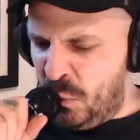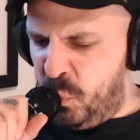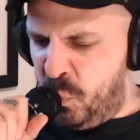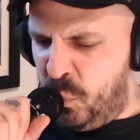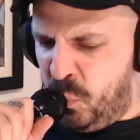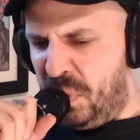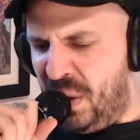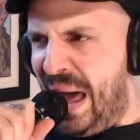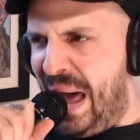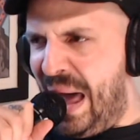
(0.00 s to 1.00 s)
weird
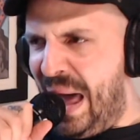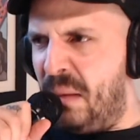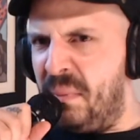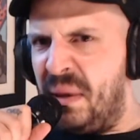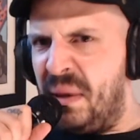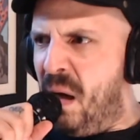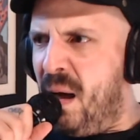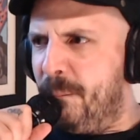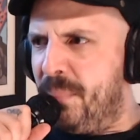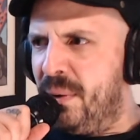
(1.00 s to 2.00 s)
black coming
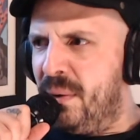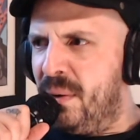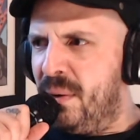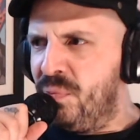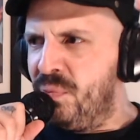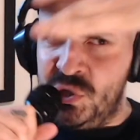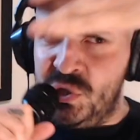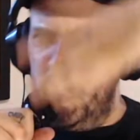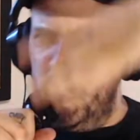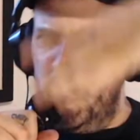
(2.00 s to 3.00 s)
up. The
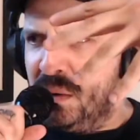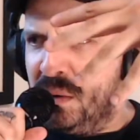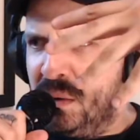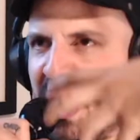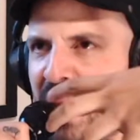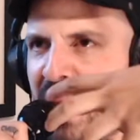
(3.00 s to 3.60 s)
suit shape was